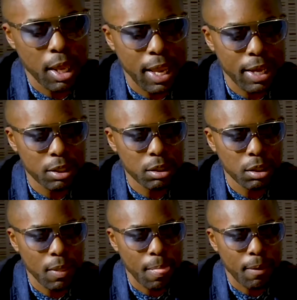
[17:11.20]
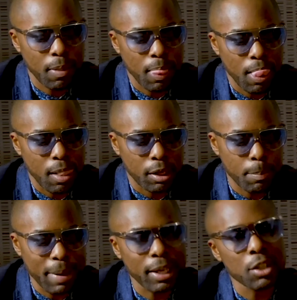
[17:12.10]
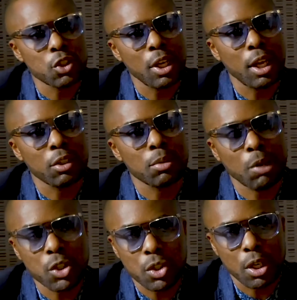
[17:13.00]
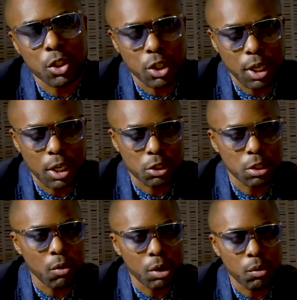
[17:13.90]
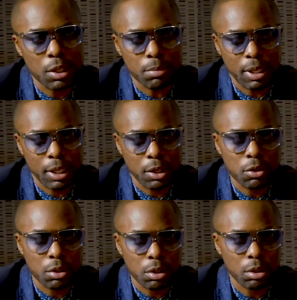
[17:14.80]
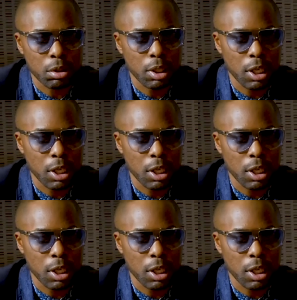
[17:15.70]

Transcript: And Quebec has changed. Montreal has changed. It's not what it was many years ago.